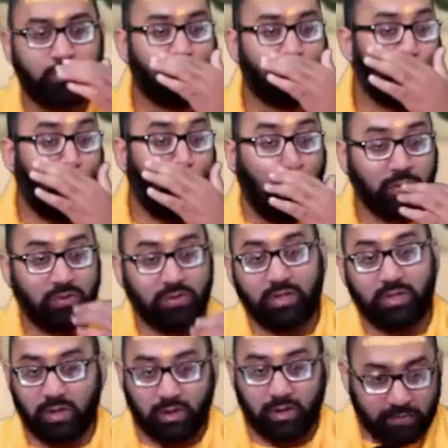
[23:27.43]

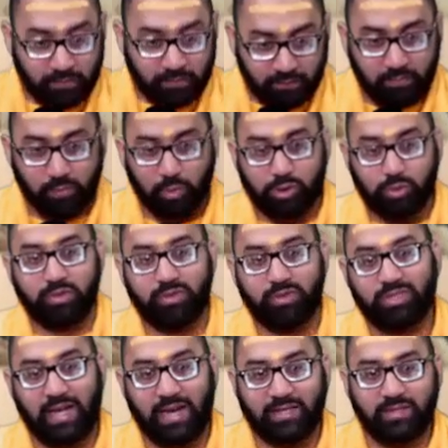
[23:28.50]
frequency of
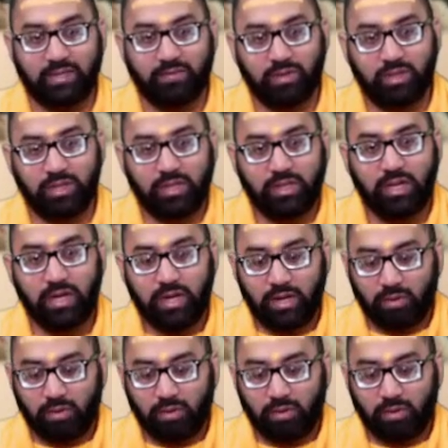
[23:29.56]
ritualistic activity,